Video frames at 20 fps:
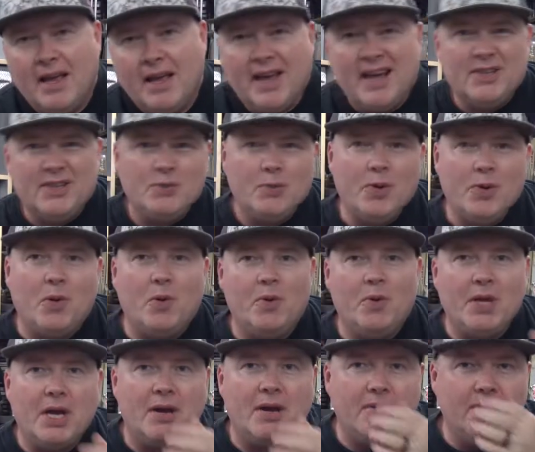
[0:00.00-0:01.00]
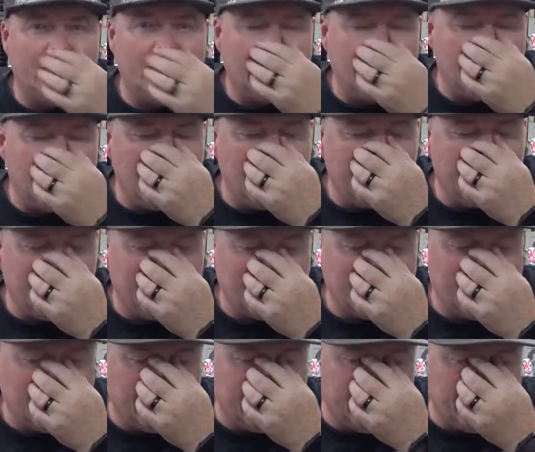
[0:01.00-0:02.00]
As we all know,
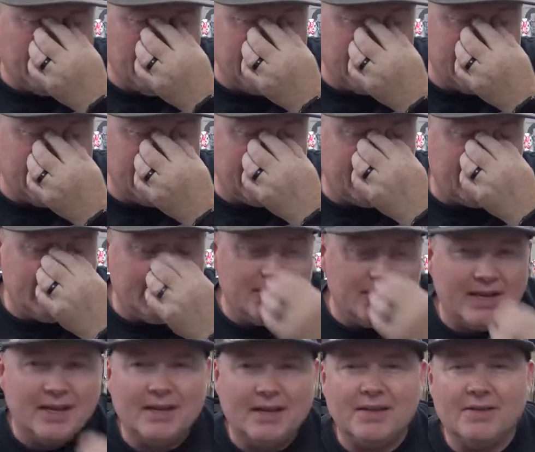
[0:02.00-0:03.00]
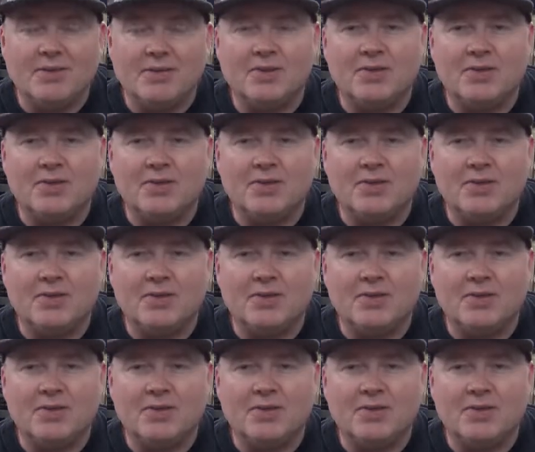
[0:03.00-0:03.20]
PlayStation or